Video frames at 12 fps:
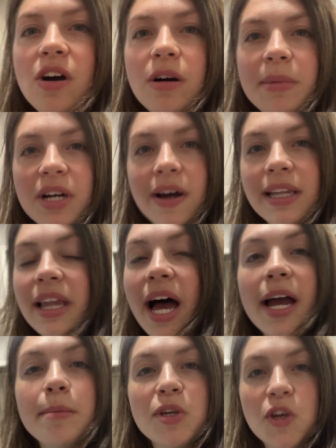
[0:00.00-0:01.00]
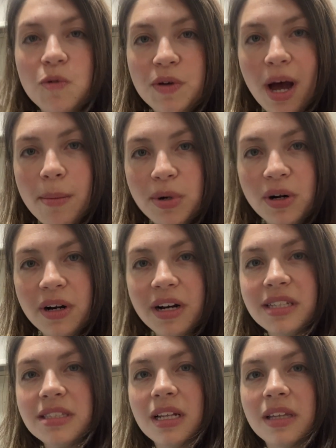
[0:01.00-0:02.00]
Oh my God, lime cucumber.
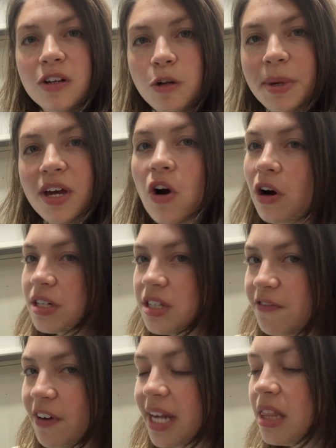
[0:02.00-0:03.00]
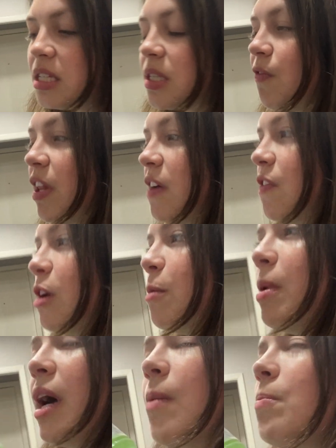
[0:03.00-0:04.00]
It's a little bit hard to find this flavor,
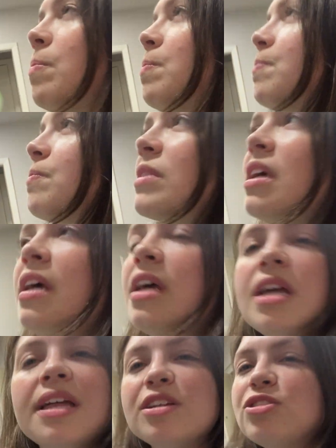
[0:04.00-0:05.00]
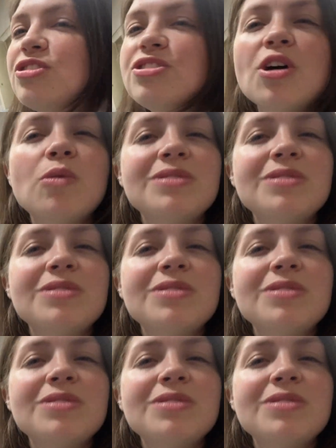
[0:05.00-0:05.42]
but mm, it is so